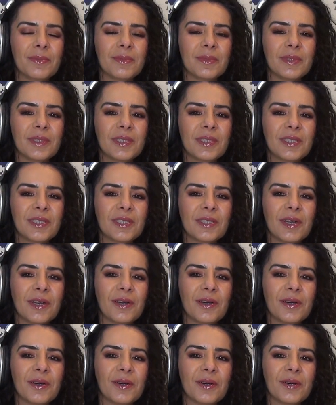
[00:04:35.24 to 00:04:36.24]

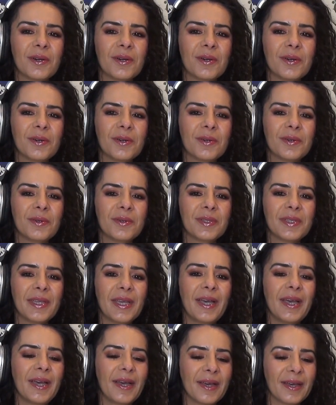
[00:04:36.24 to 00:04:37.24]
so,
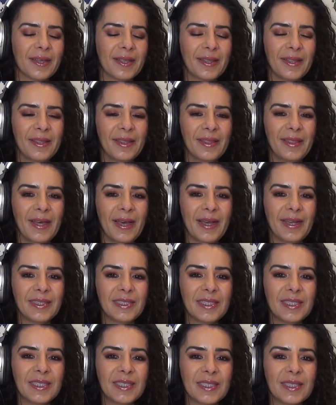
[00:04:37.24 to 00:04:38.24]
yeah,
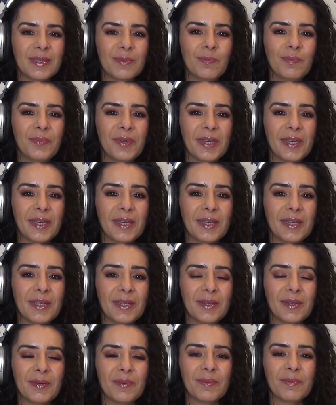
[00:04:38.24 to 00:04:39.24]
that's
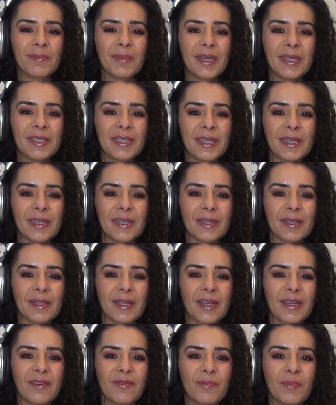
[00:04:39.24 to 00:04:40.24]
been my dating
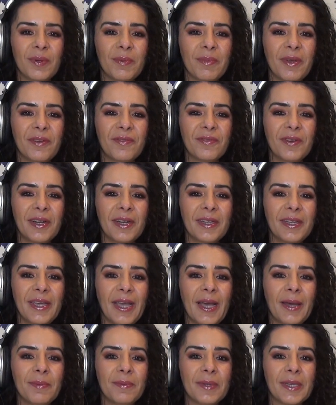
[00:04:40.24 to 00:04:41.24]
life. But my friend
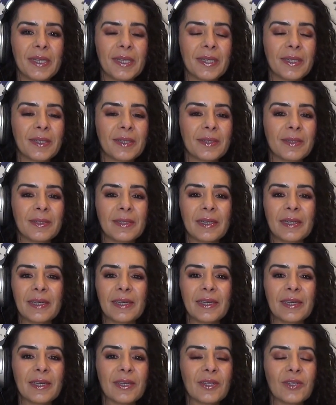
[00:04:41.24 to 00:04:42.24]
Gabby,
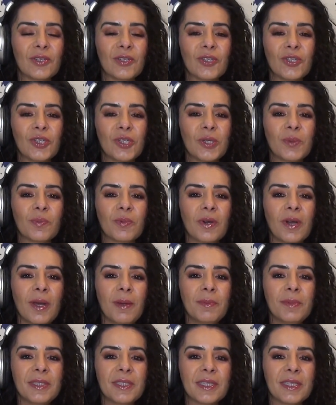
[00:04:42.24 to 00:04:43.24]
she
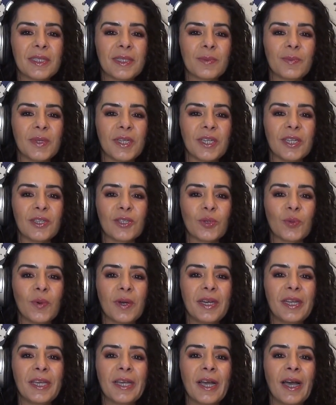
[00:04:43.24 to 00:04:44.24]
promises me
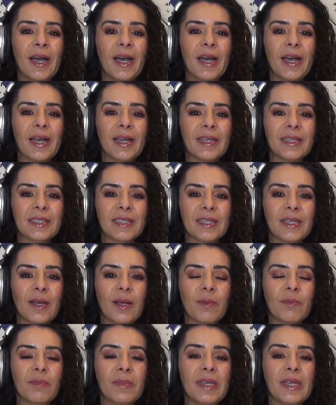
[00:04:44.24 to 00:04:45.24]
20 guys and
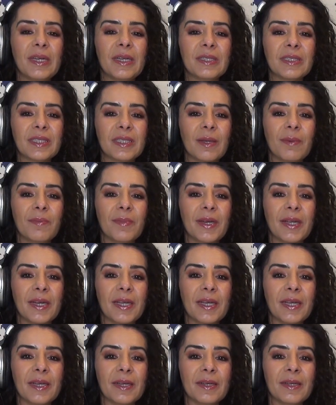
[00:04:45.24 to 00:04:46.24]
I'll meet
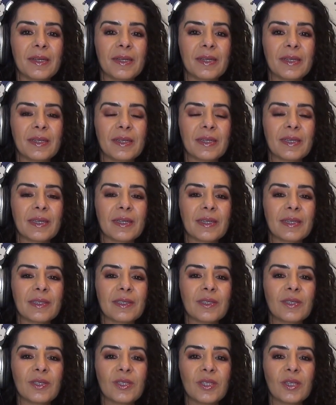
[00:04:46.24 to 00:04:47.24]
somebody.
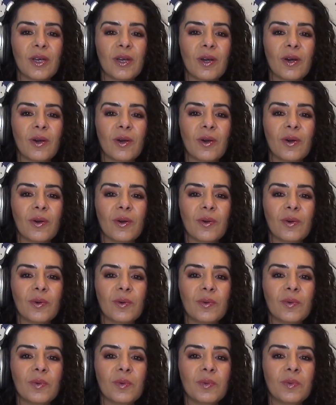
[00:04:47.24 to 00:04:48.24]

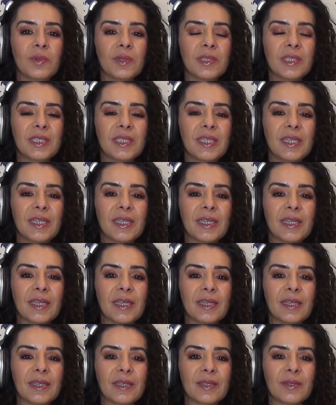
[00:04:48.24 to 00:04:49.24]
So we'll
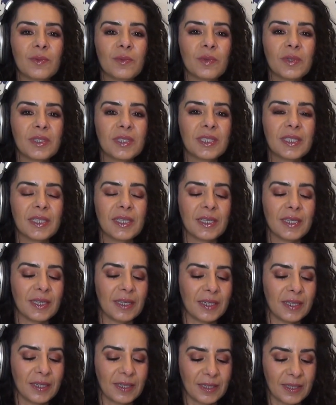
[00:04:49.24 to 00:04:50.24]
see. We'll
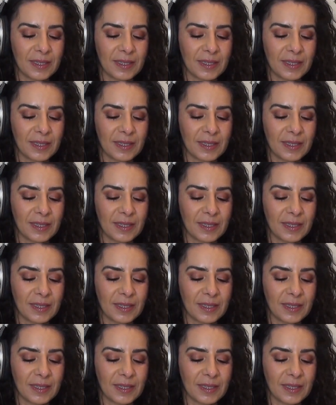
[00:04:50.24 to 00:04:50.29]
see.